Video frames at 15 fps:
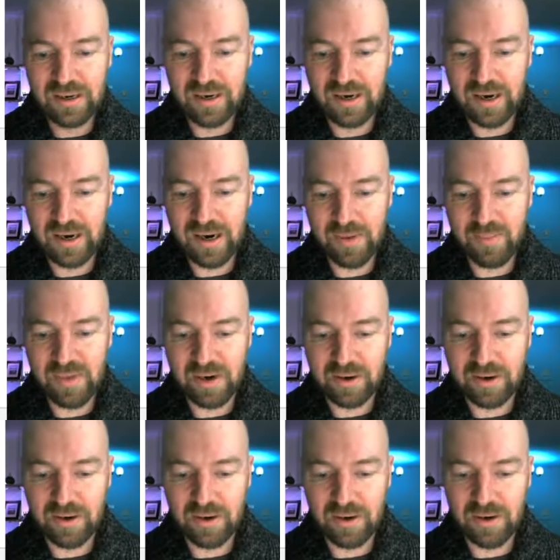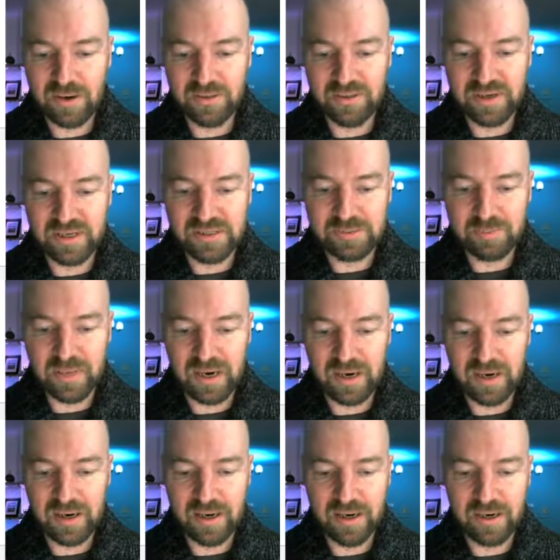I'm going to call this
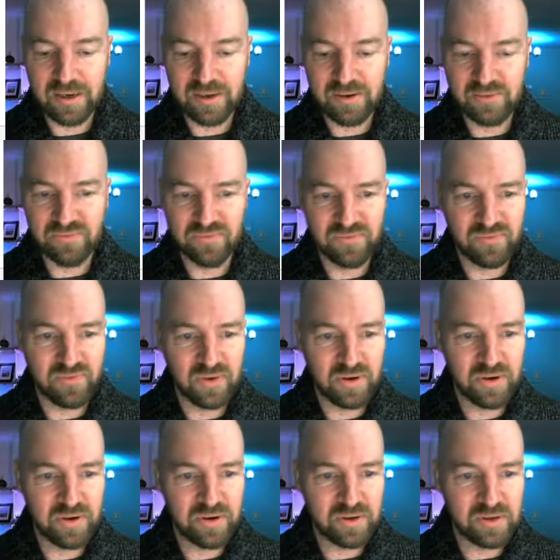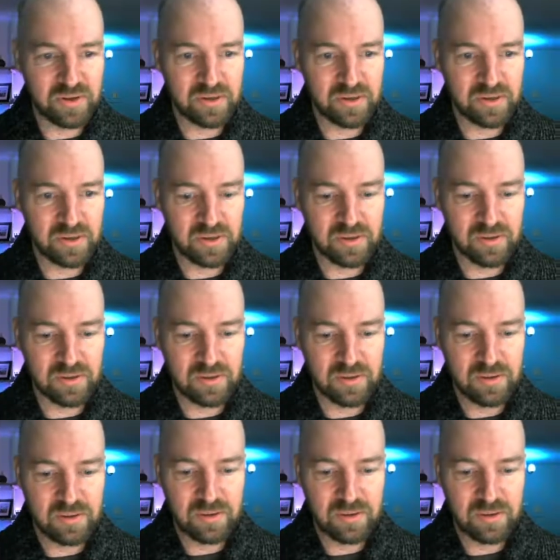my vertical